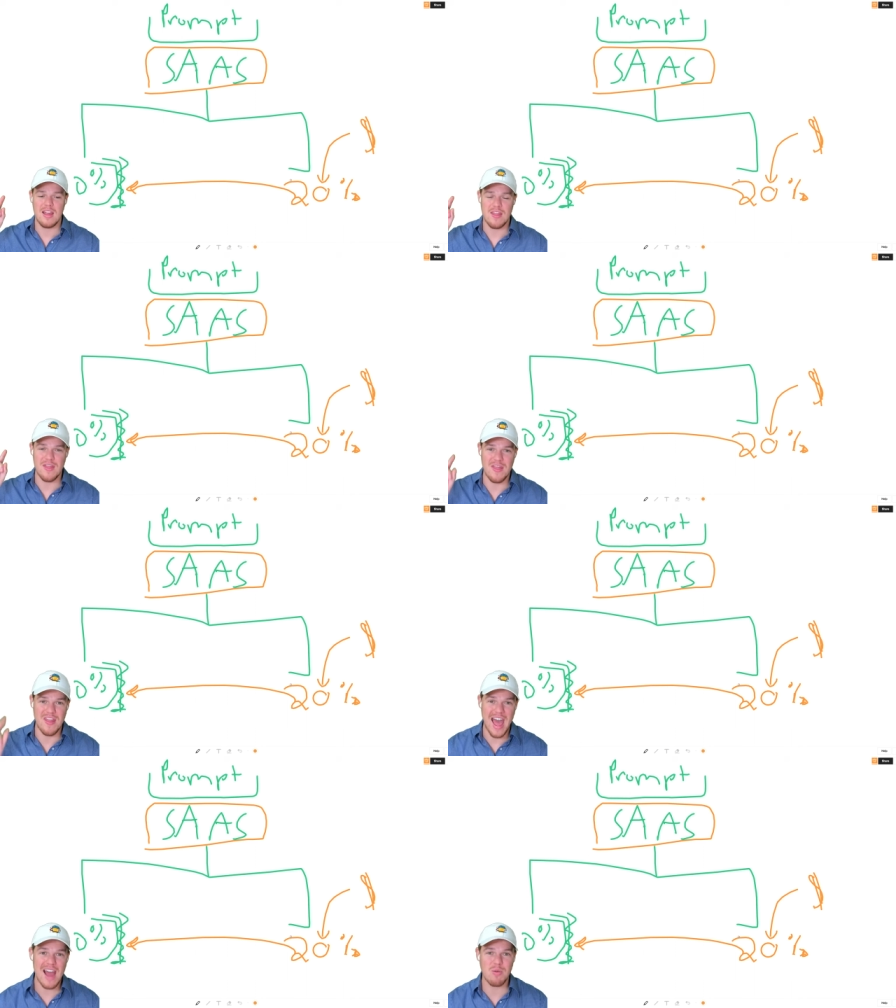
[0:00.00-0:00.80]

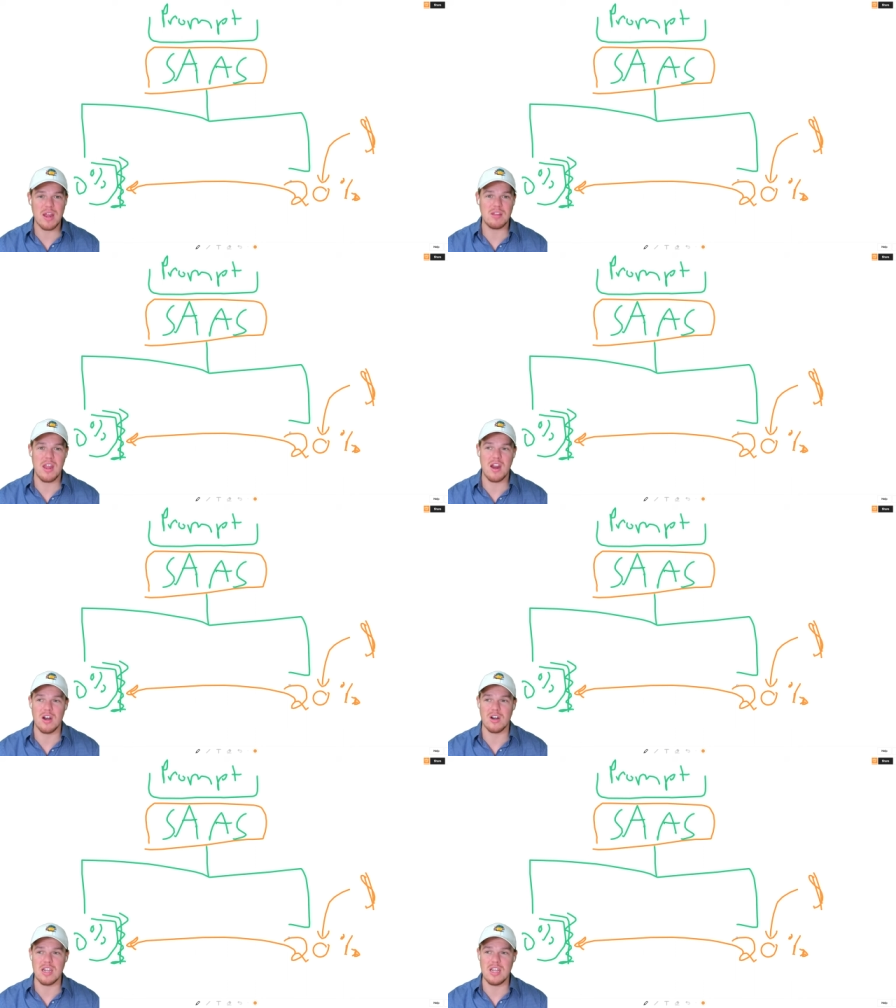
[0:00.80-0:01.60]
That right
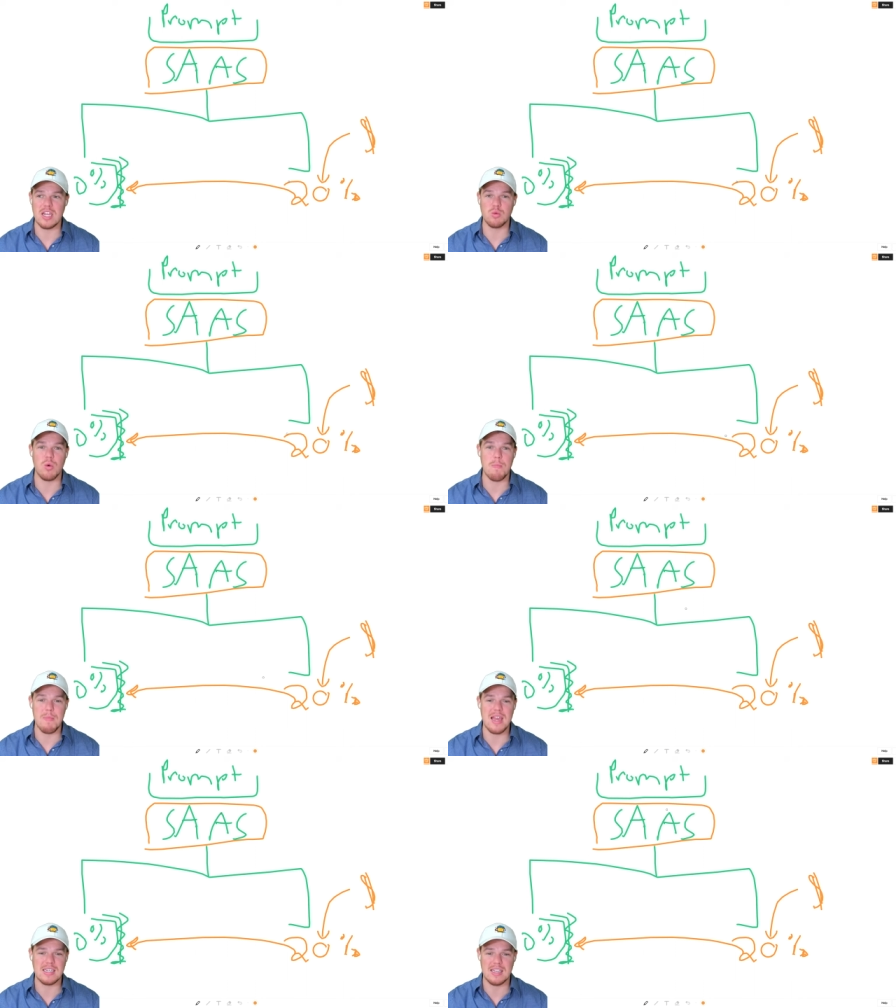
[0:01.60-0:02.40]
there is what
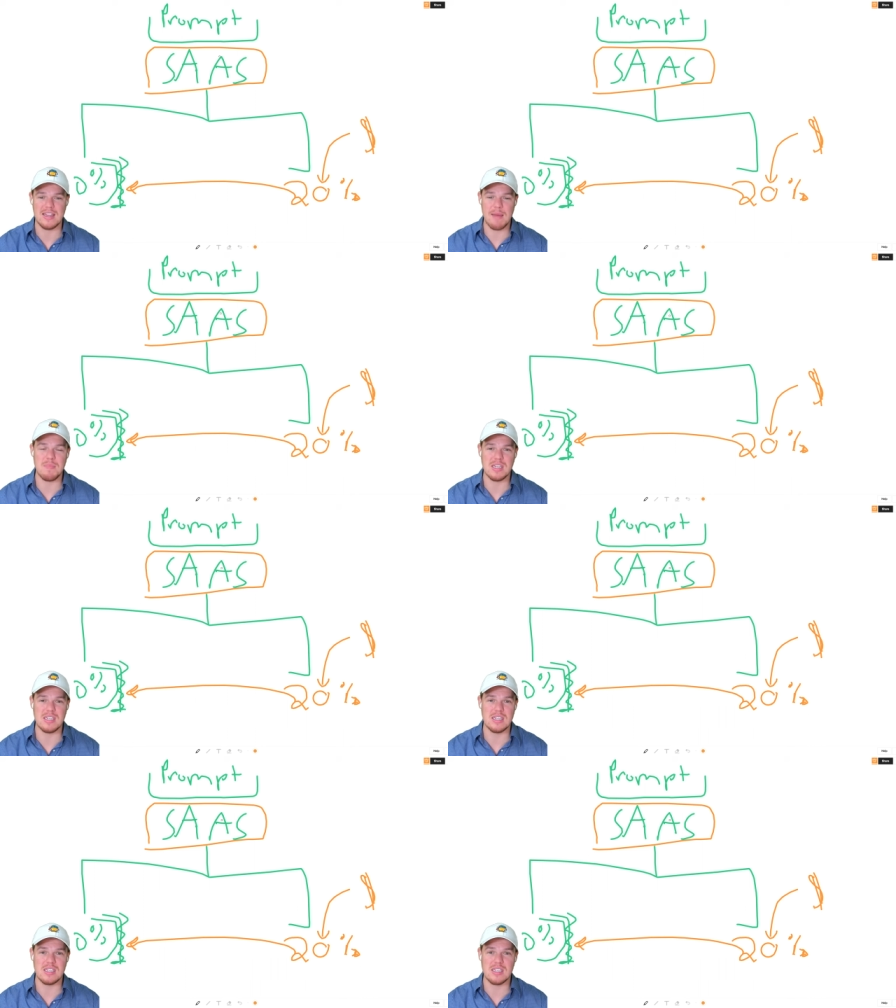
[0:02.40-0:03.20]
makes that
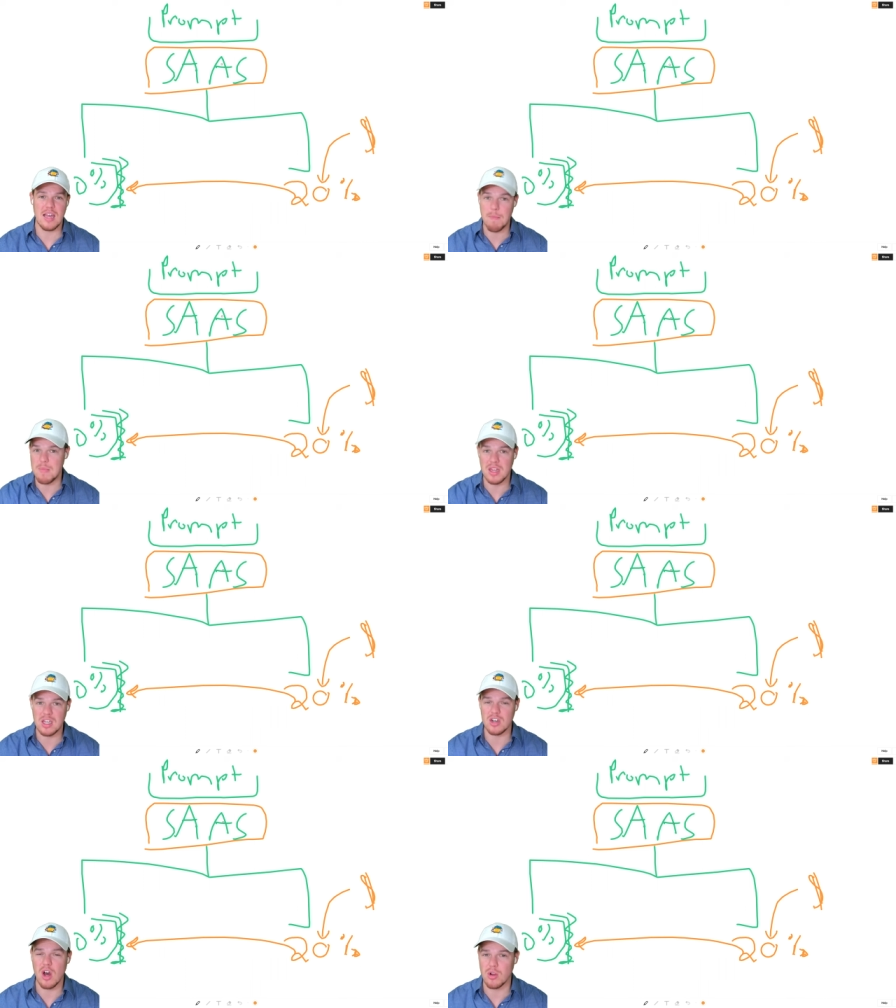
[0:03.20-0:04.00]
business a
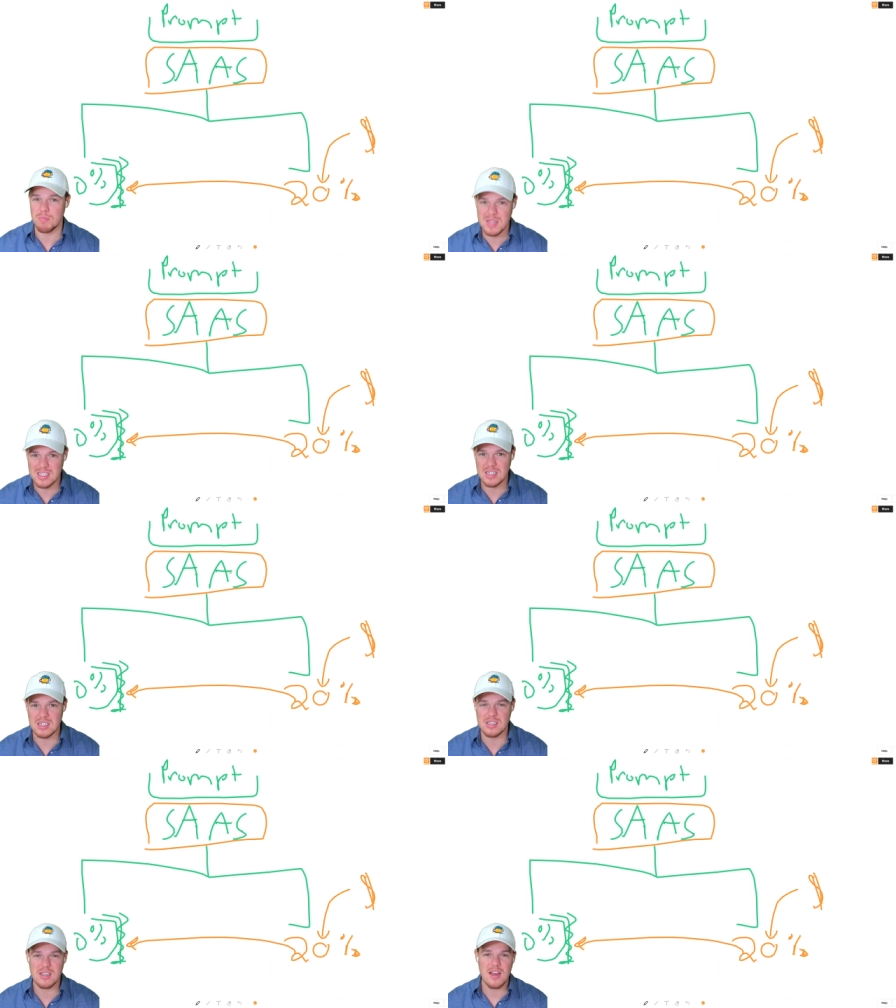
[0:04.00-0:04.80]
million dollar
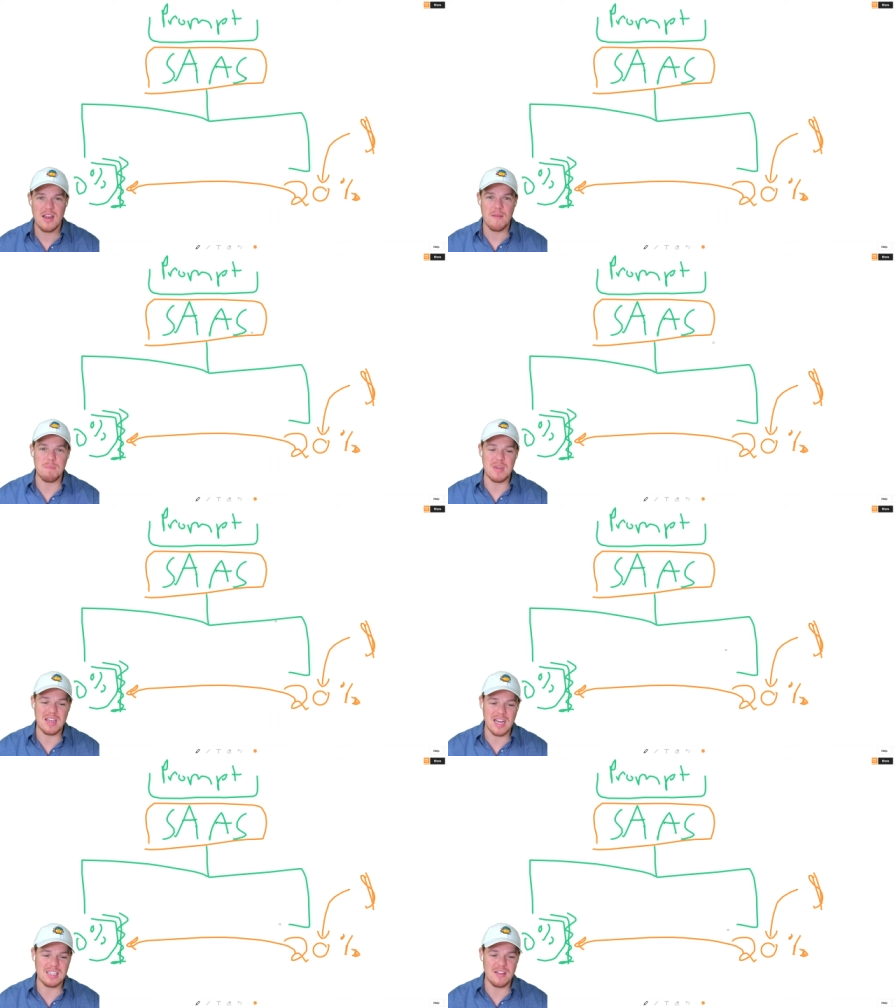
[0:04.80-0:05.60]
business
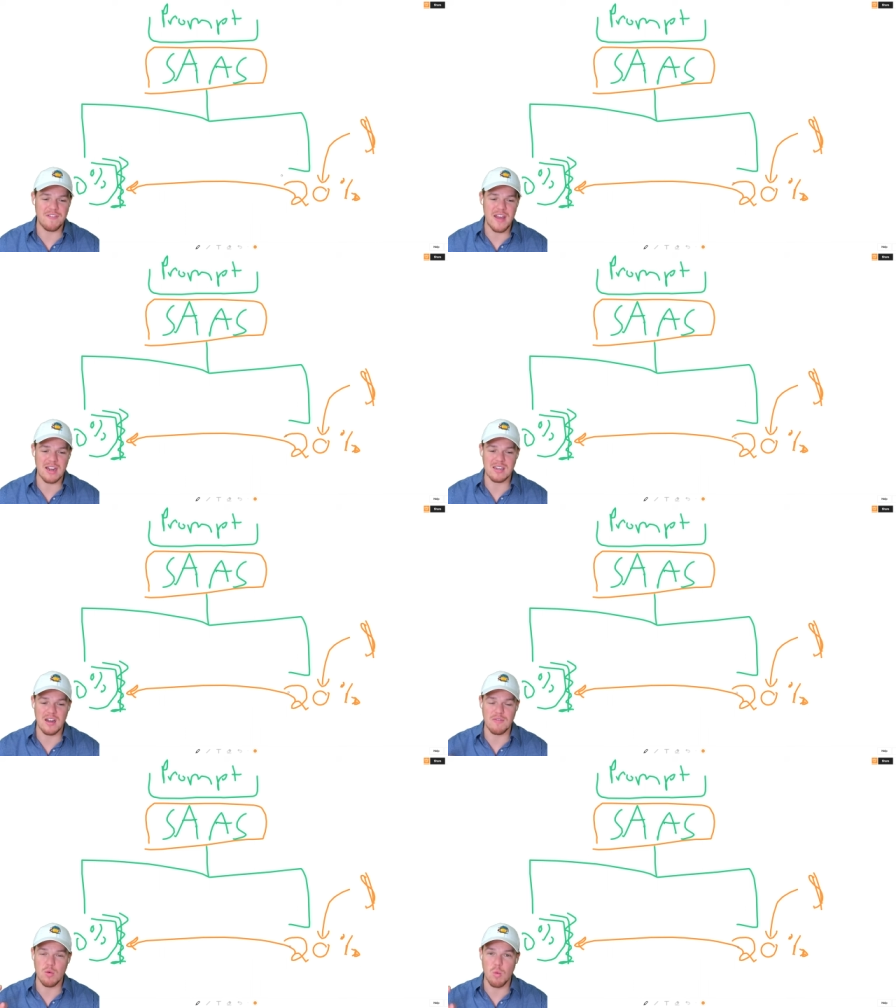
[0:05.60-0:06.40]
because of the fact
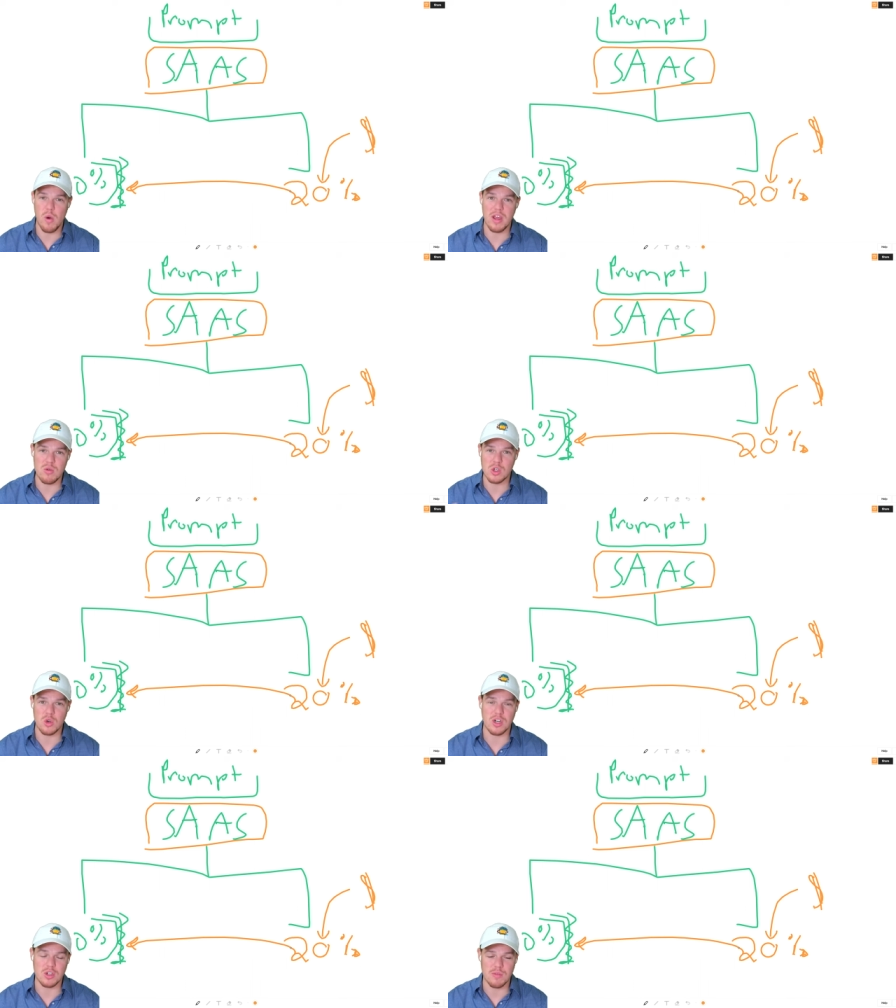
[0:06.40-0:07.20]
of the way you
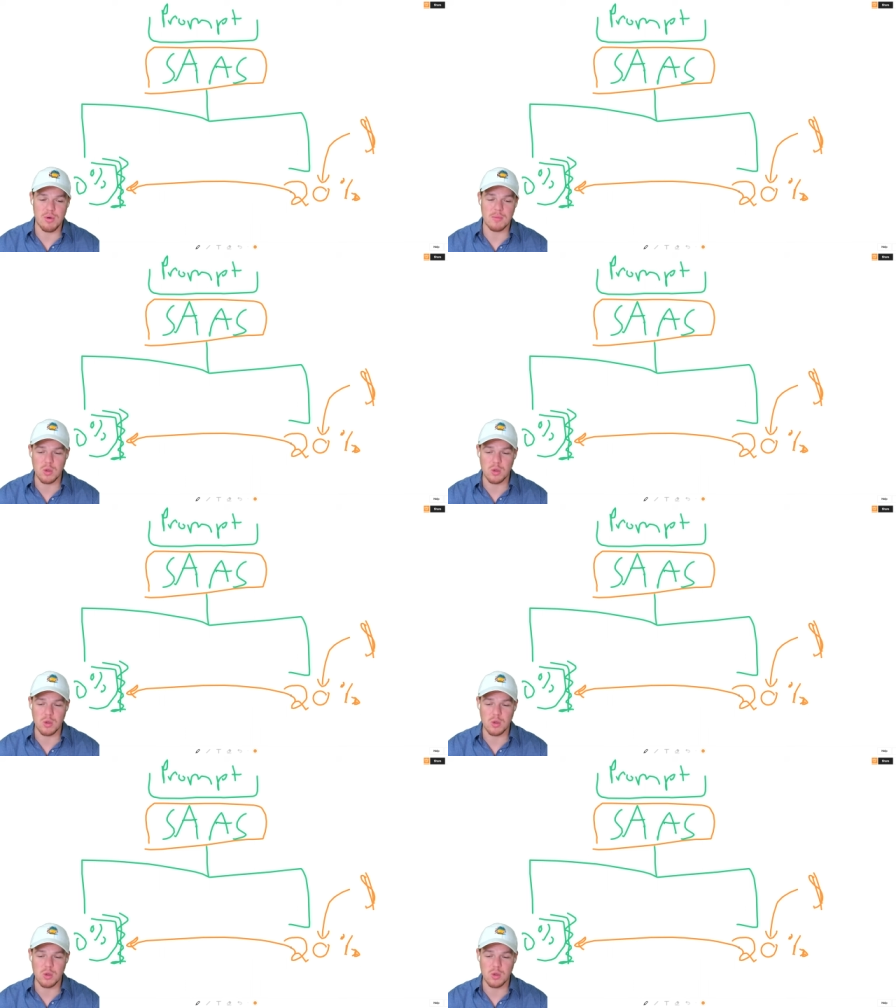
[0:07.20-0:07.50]
structure the prompts.